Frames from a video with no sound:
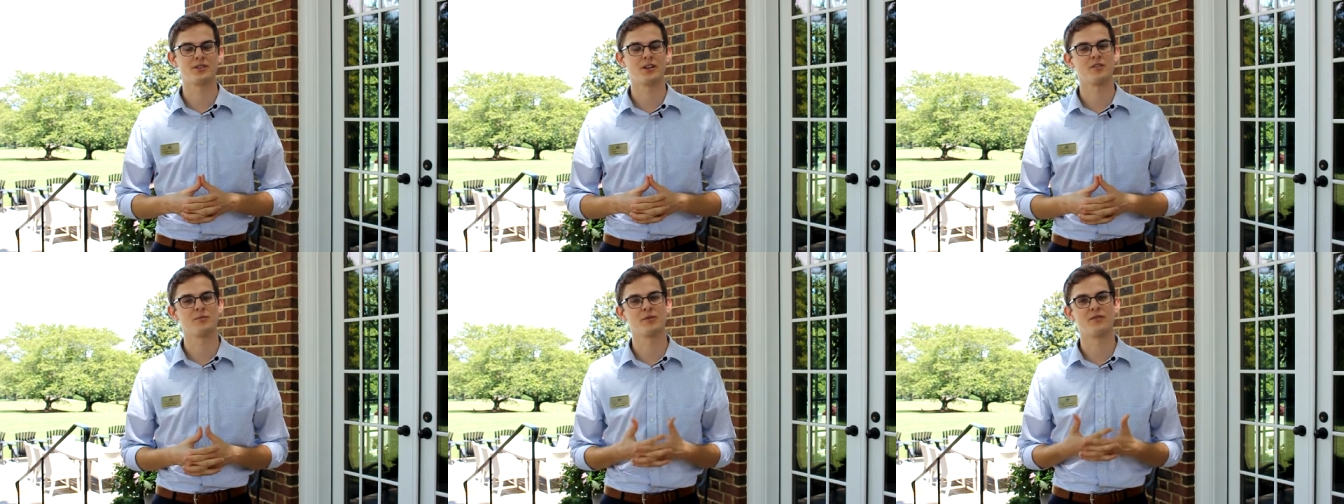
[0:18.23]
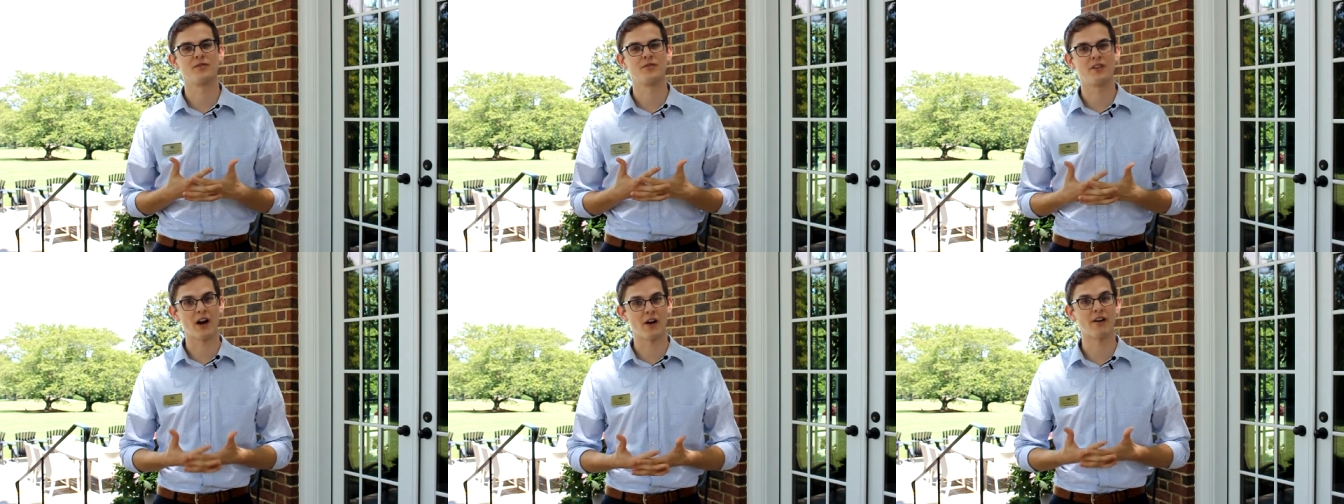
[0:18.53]
You all have
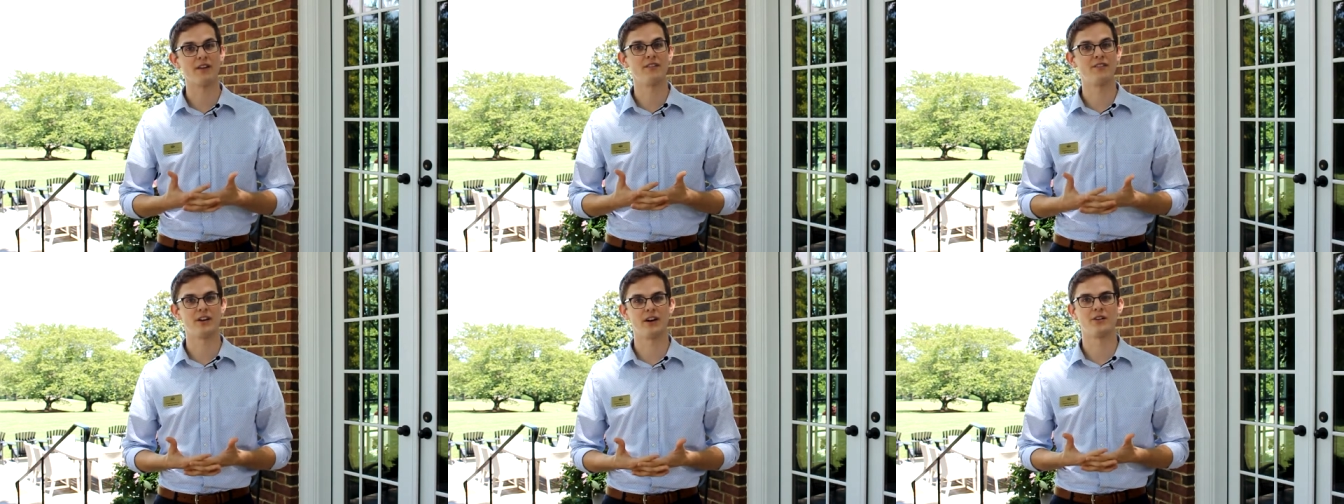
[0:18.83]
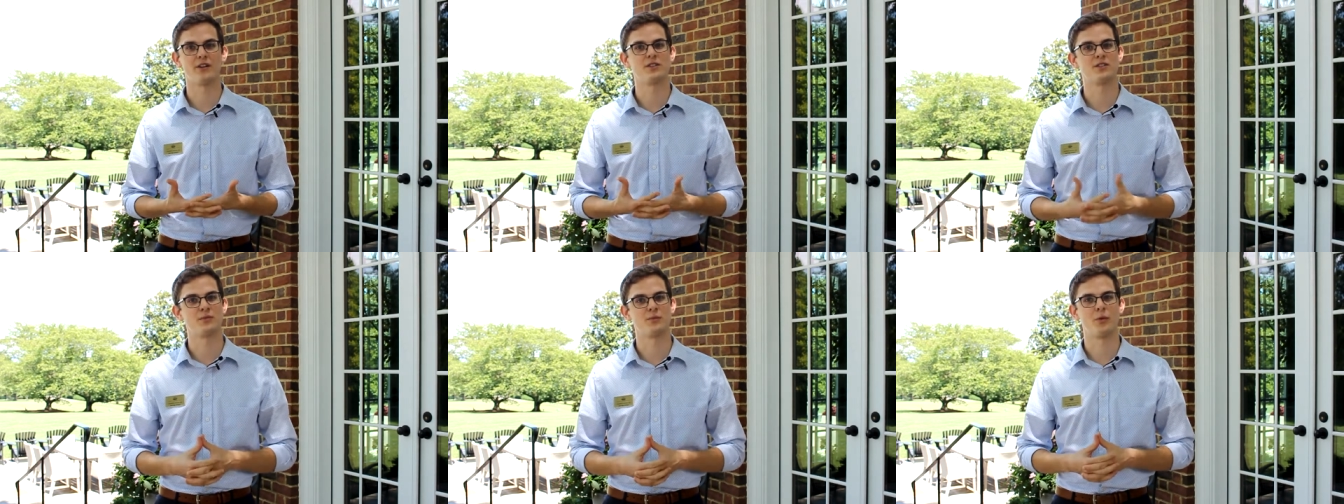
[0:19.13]
been very,
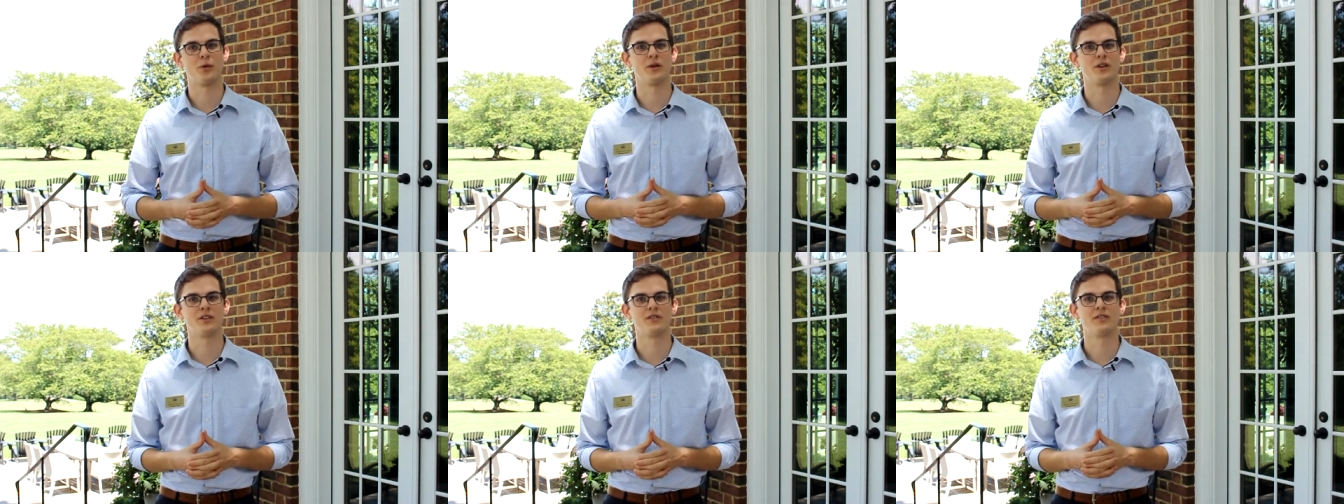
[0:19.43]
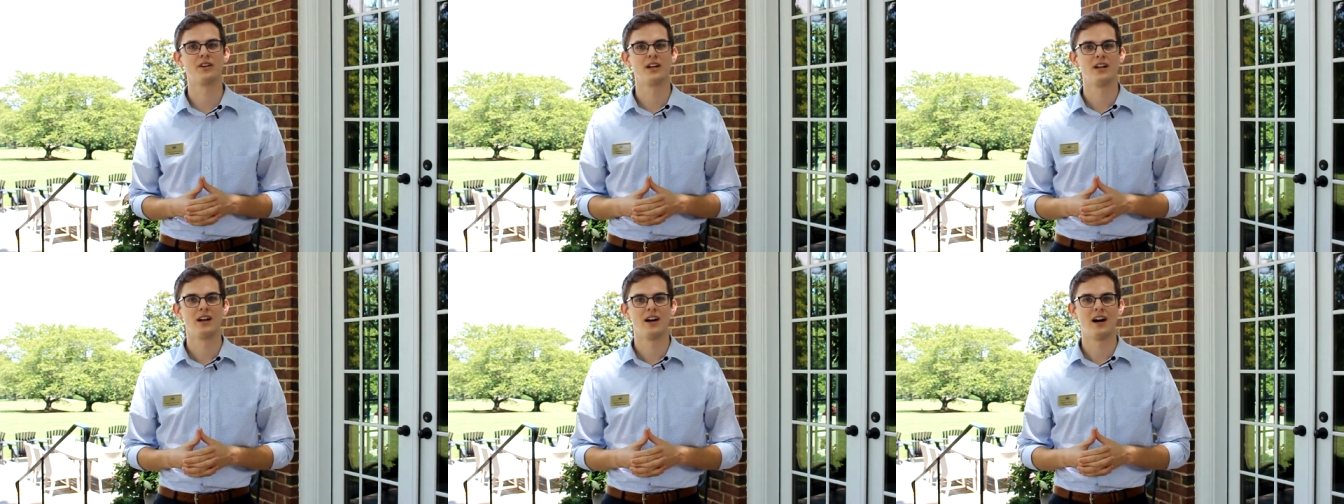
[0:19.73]
very supportive,
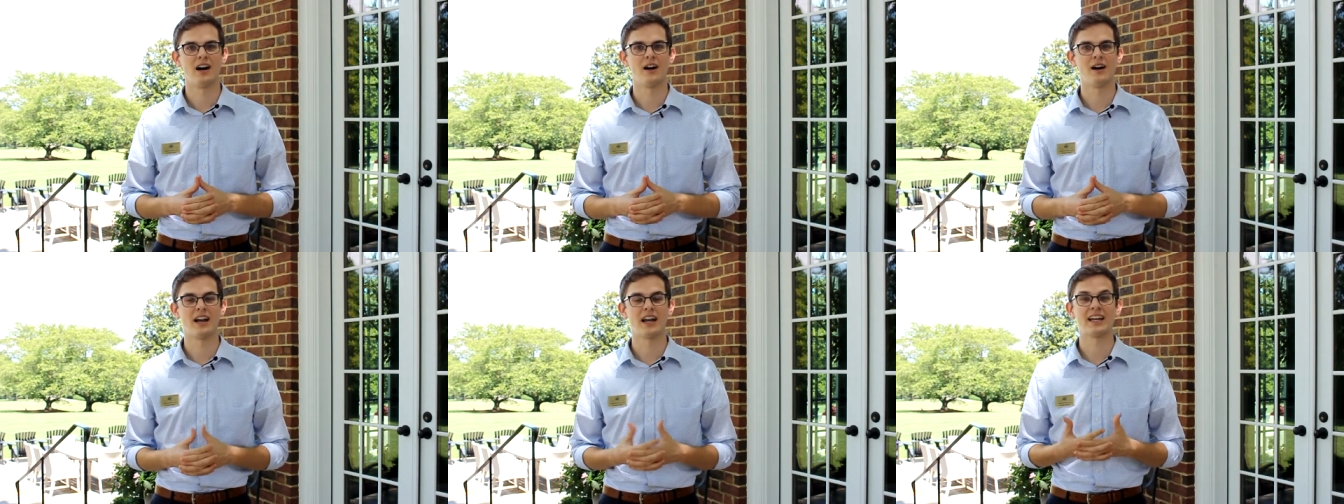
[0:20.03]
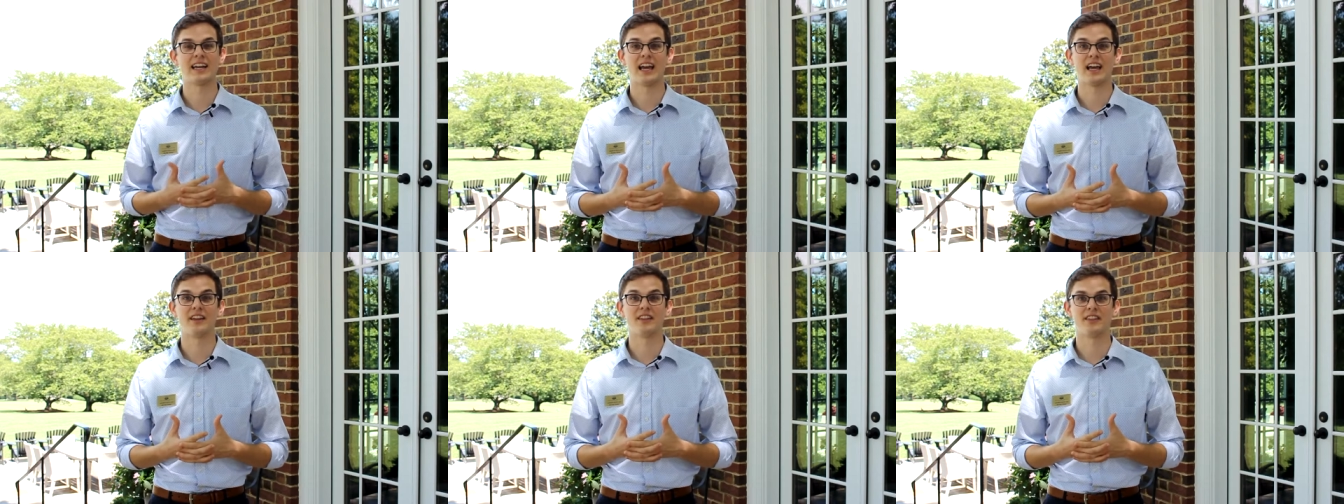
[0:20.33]
and I
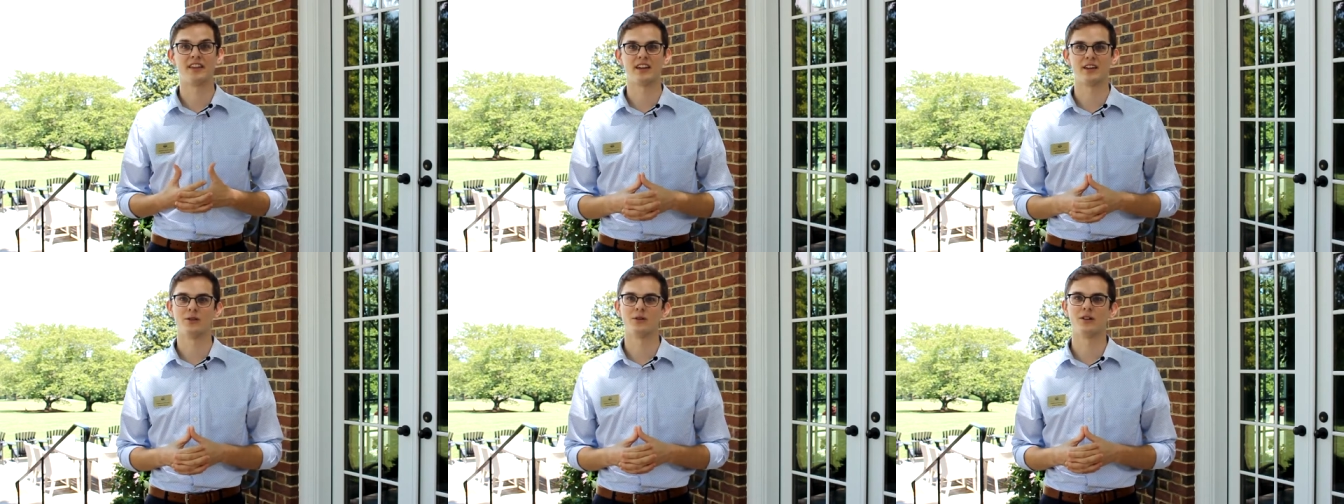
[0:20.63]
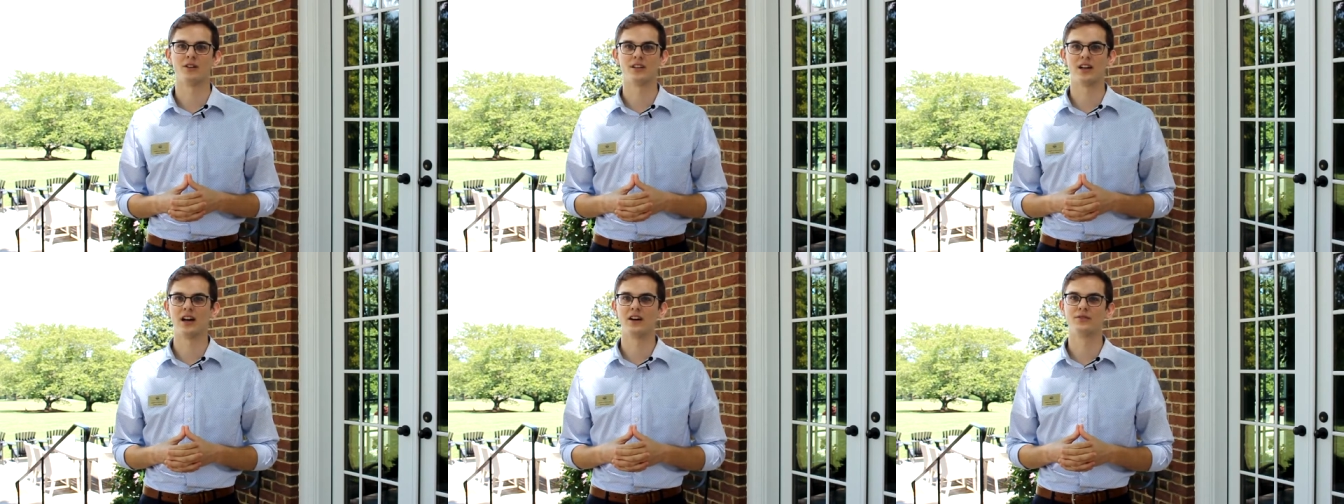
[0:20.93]
can't thank you
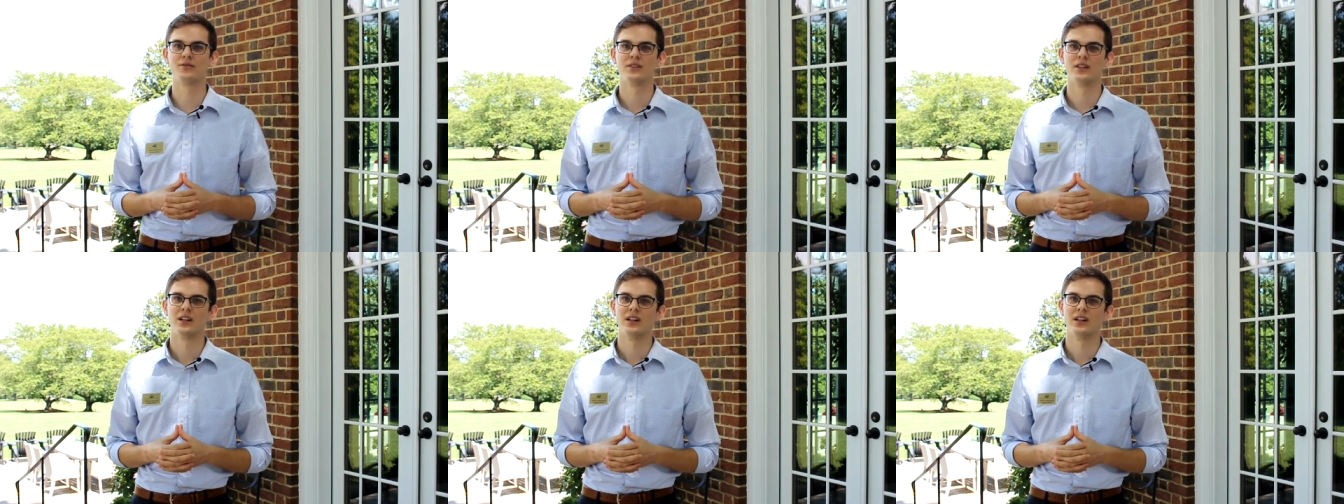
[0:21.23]
all enough.